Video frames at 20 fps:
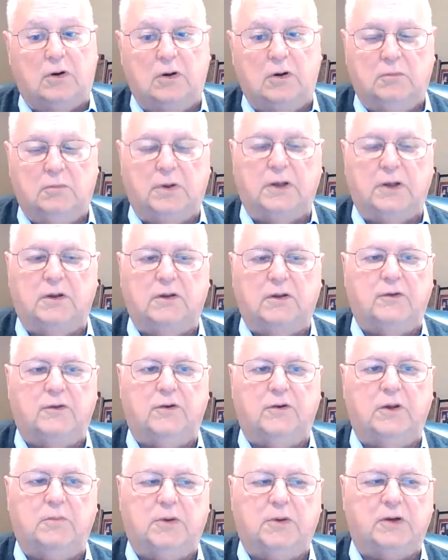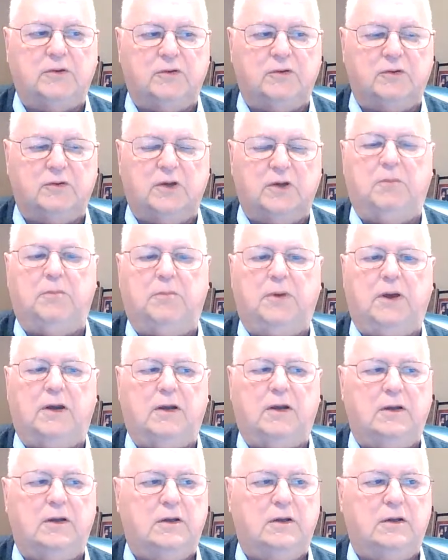but thirty bucks is not bad.
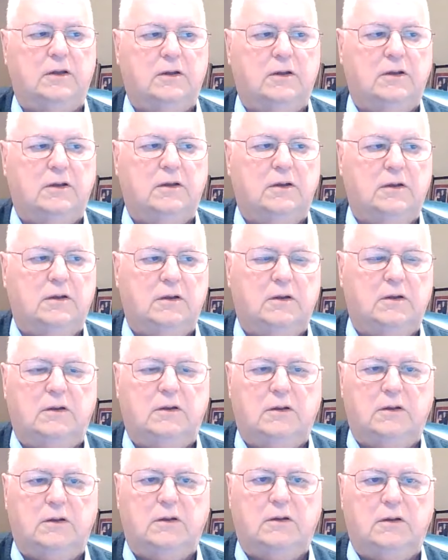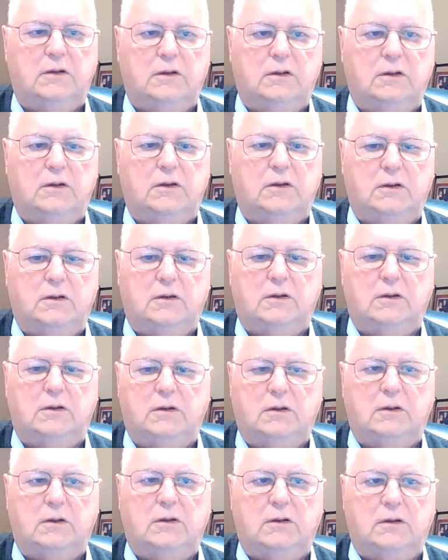For a basket that
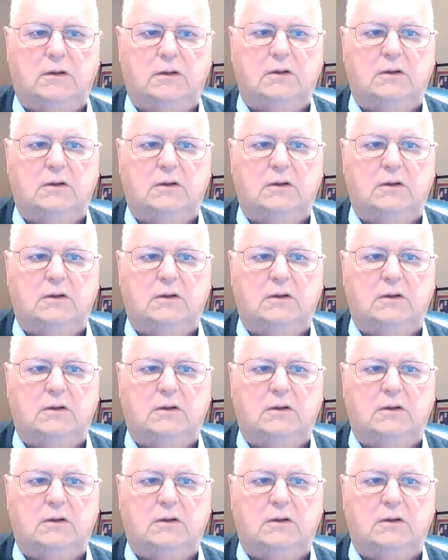size, that,